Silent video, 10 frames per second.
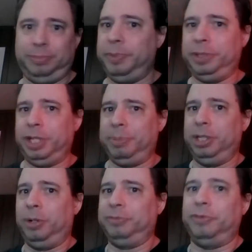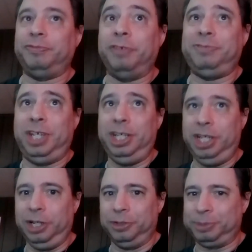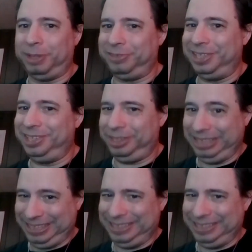But they've been known for 15 years, my friends.